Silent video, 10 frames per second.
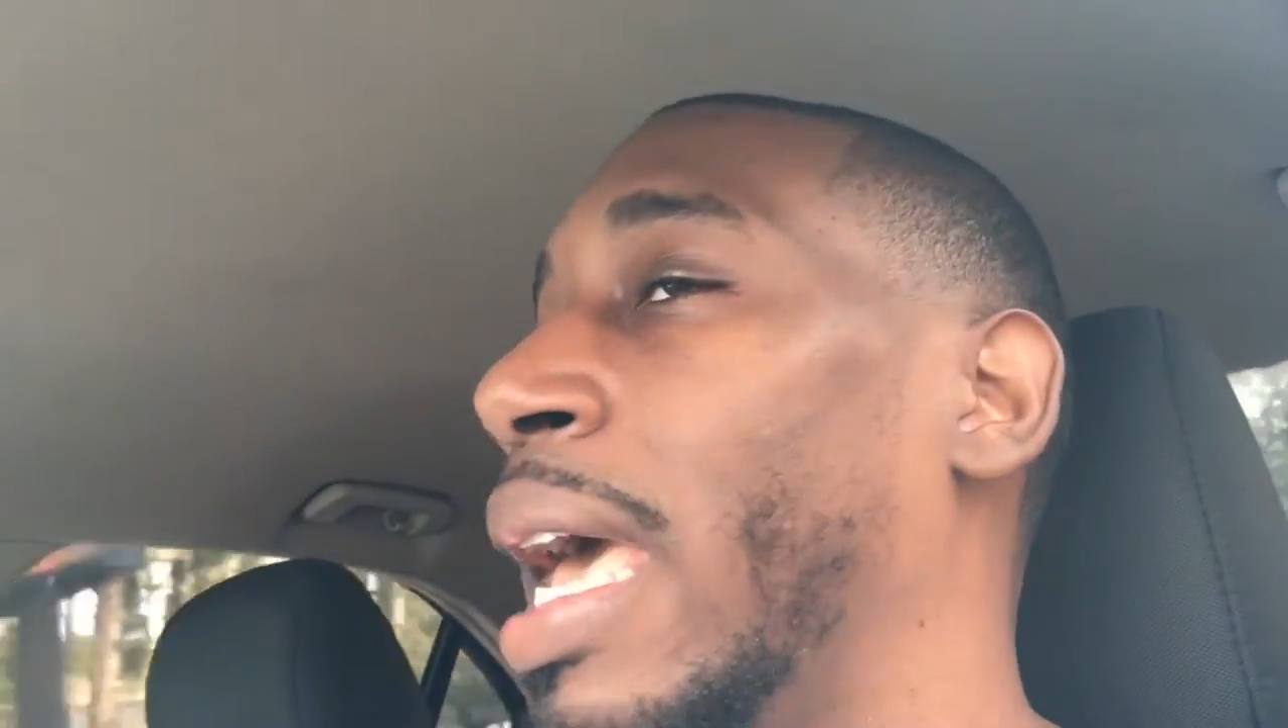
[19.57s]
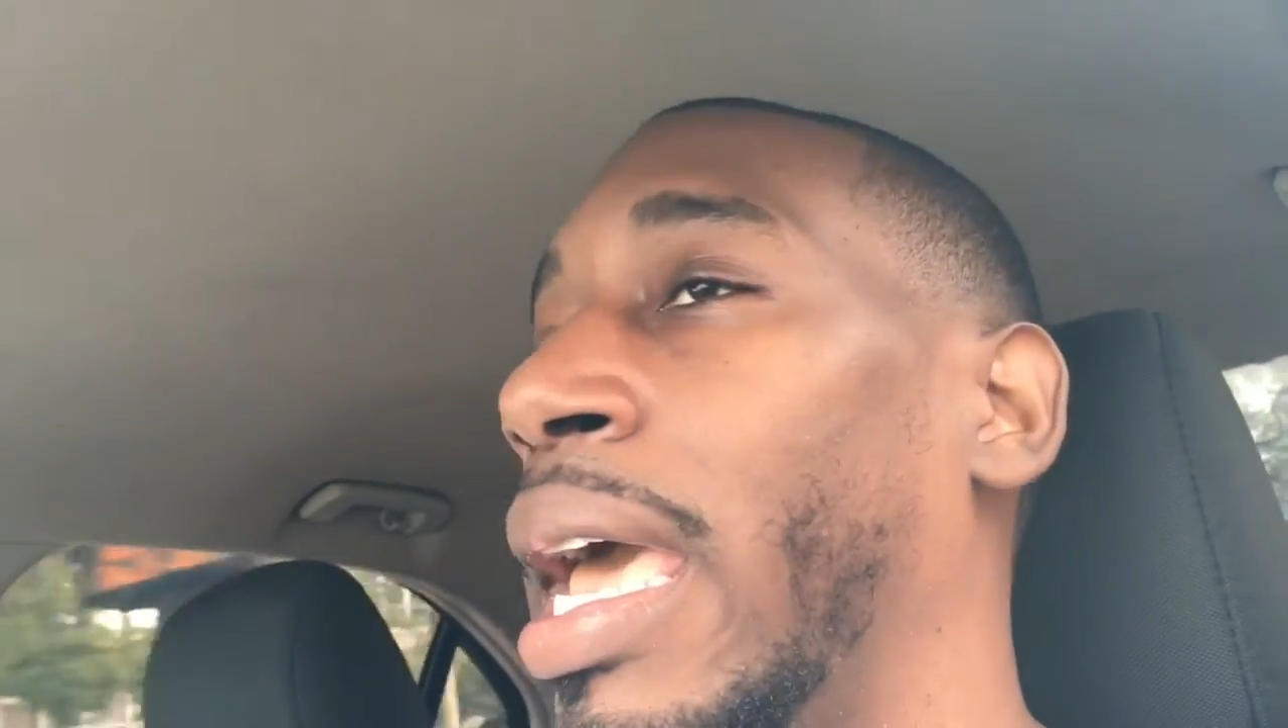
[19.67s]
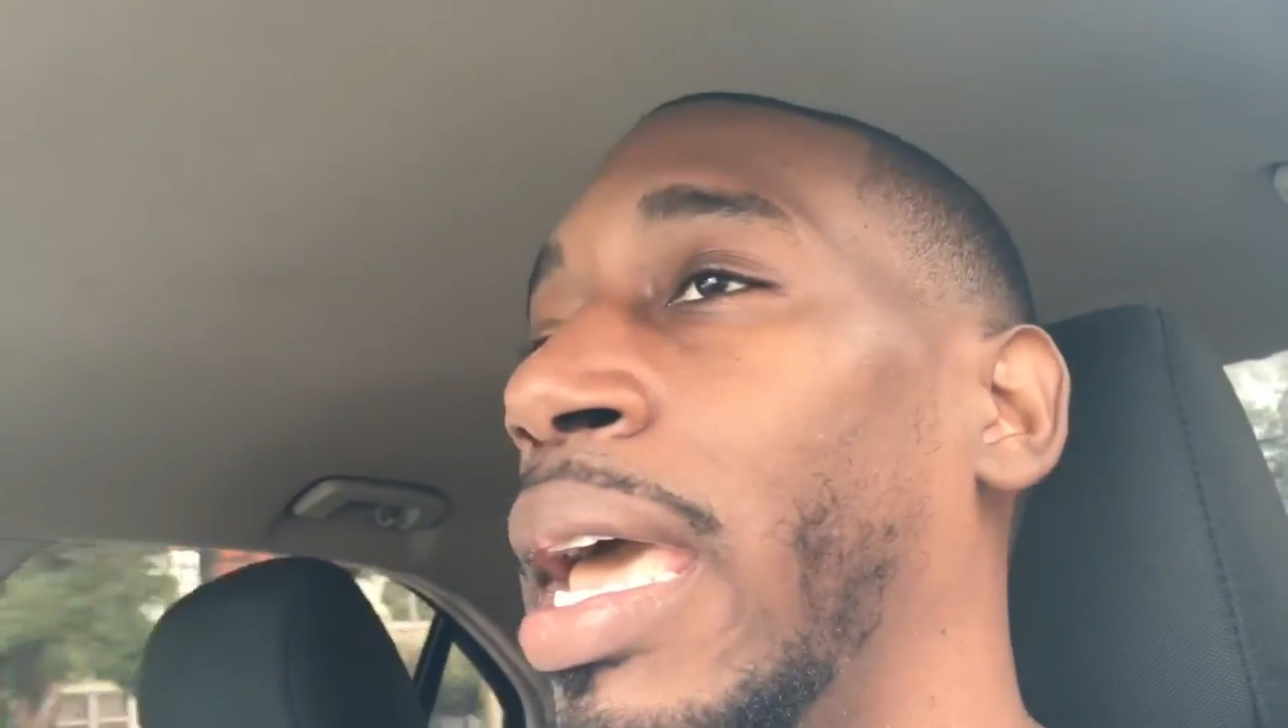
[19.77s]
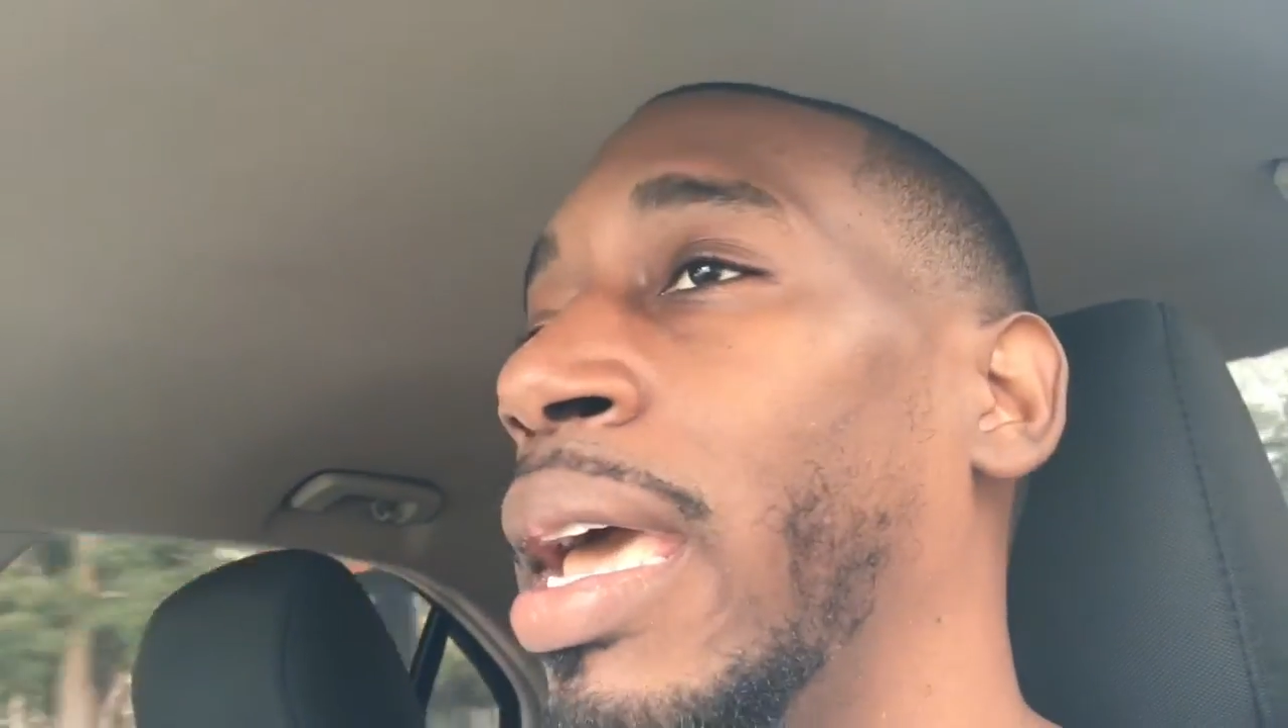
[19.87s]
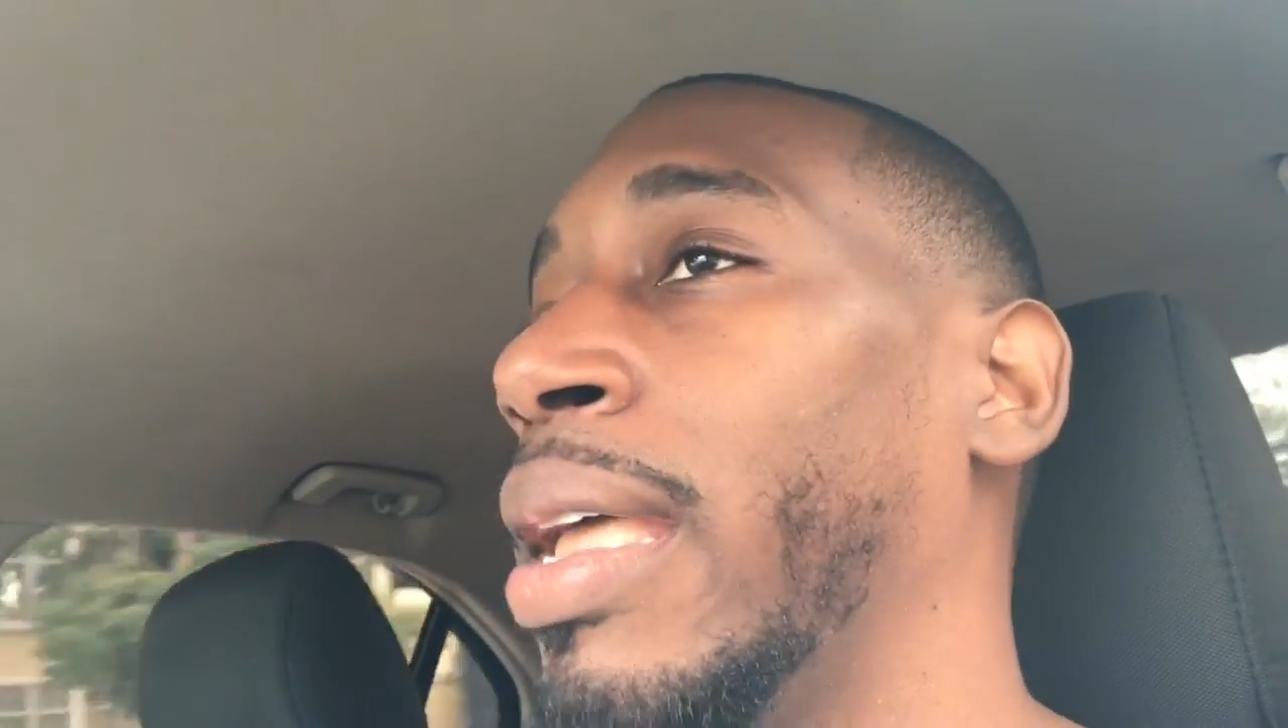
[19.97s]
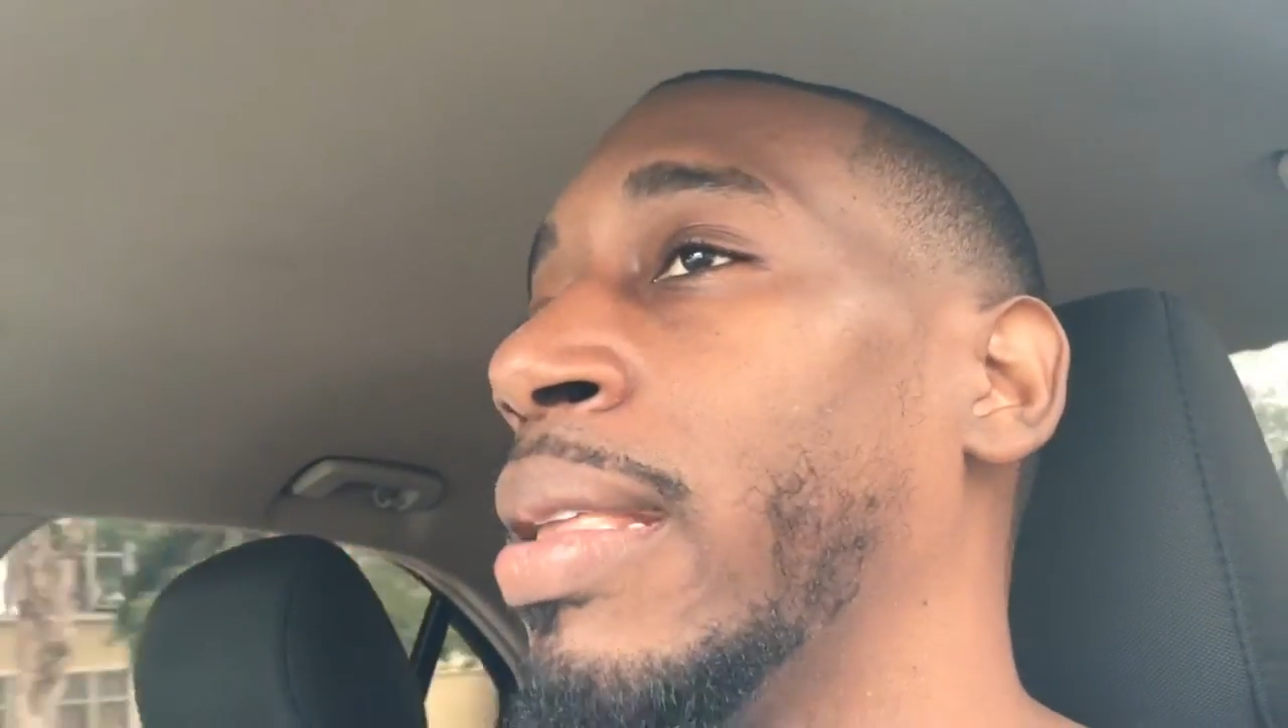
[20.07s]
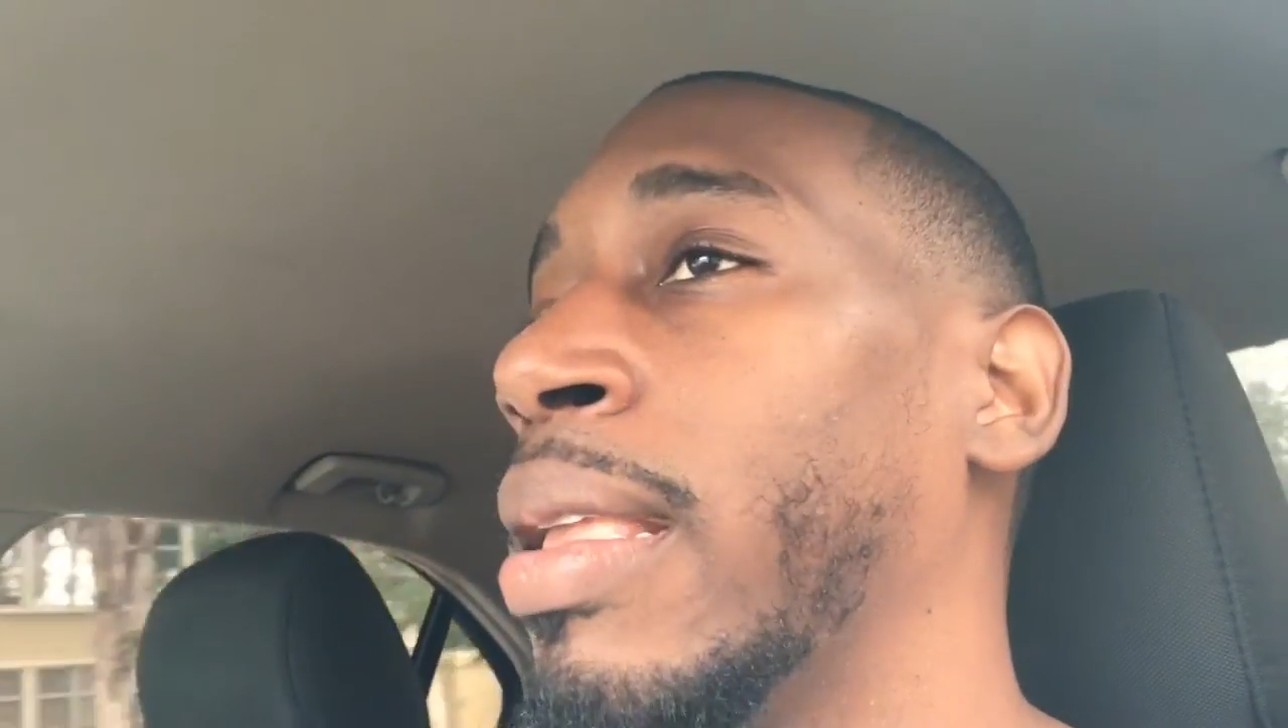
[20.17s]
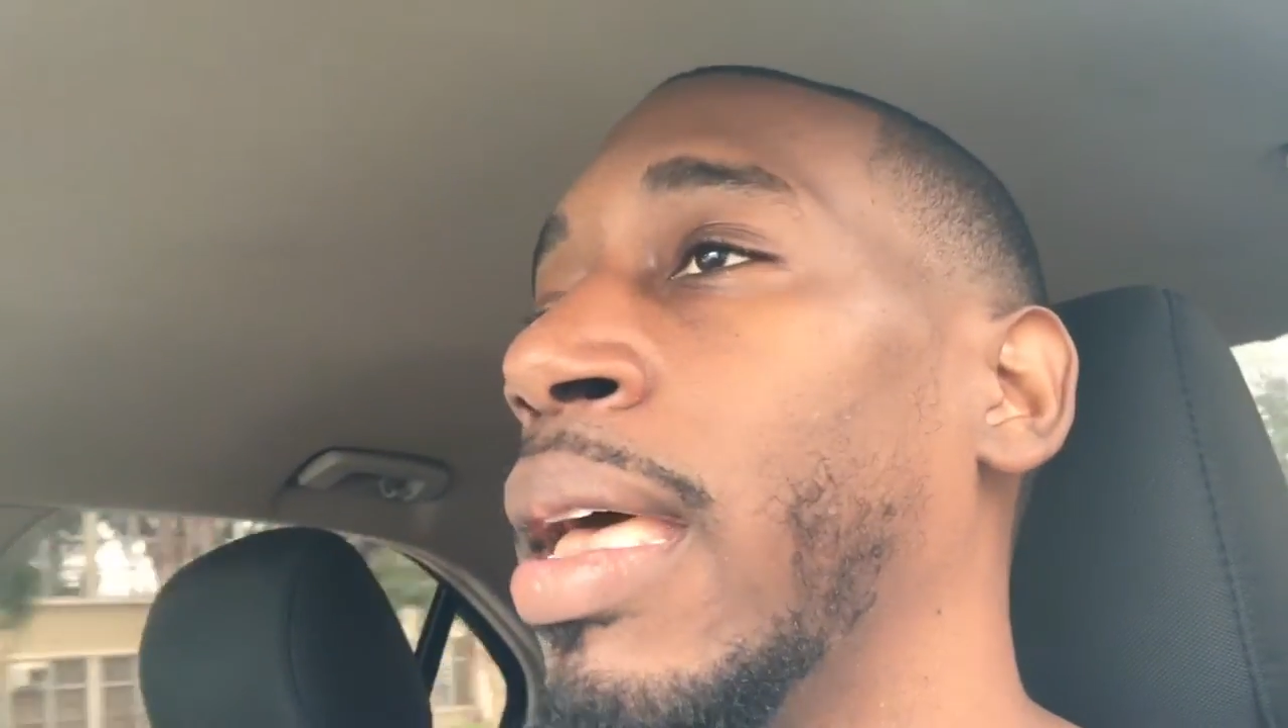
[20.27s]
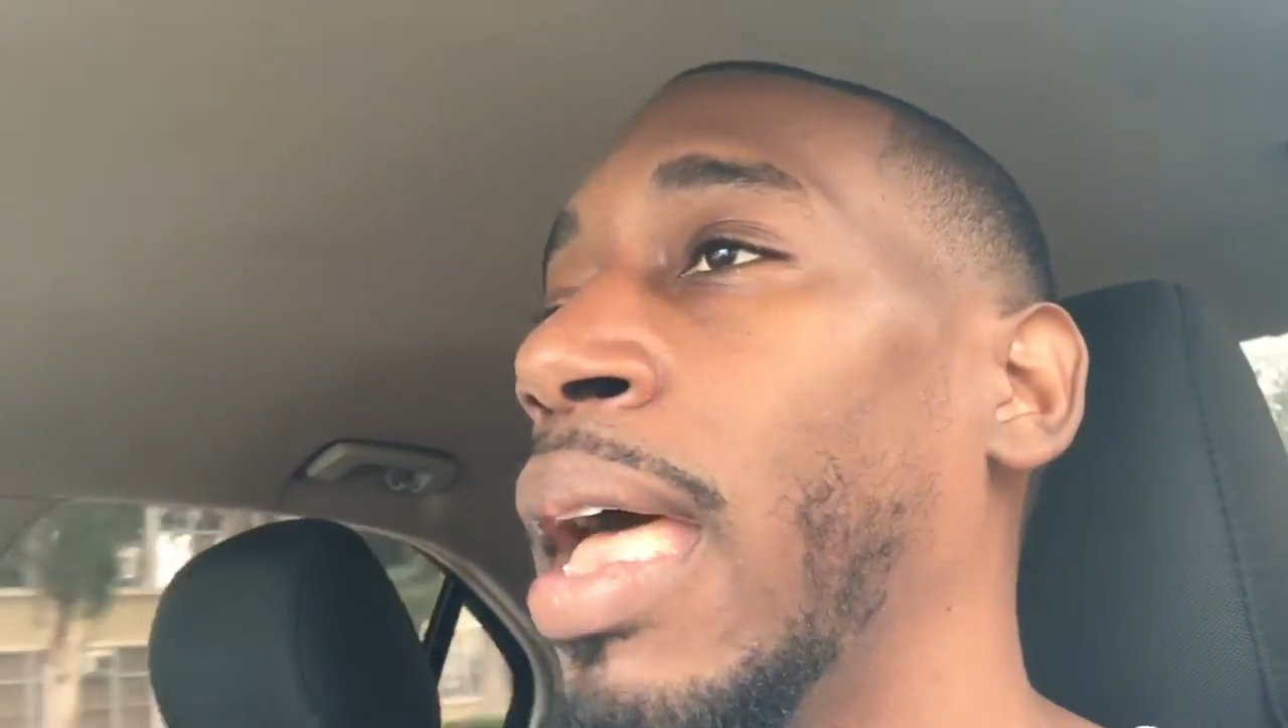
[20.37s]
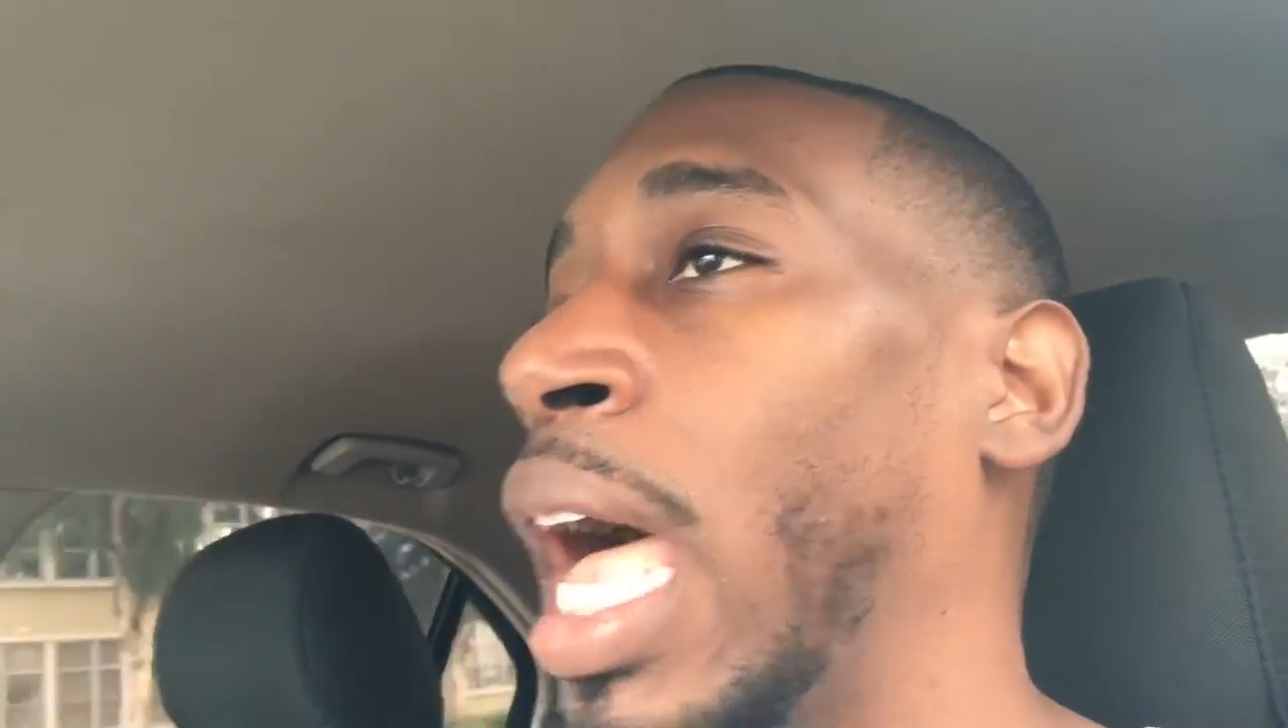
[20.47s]

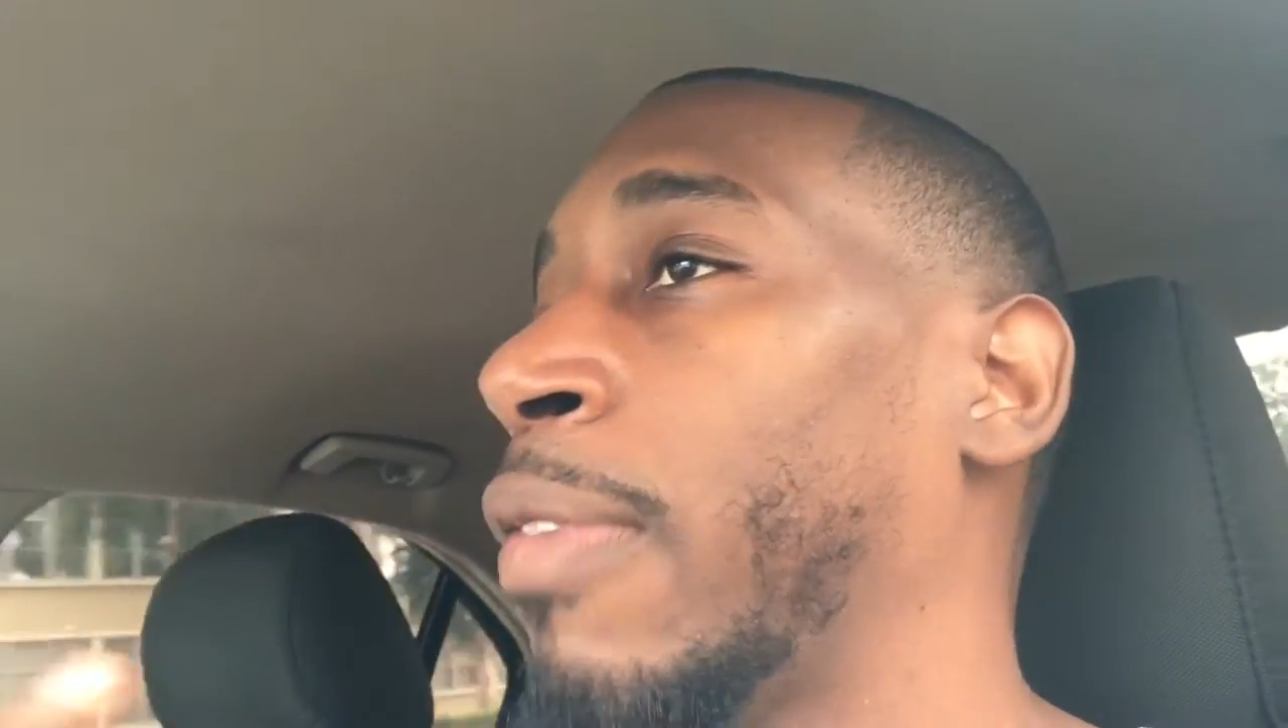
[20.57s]
And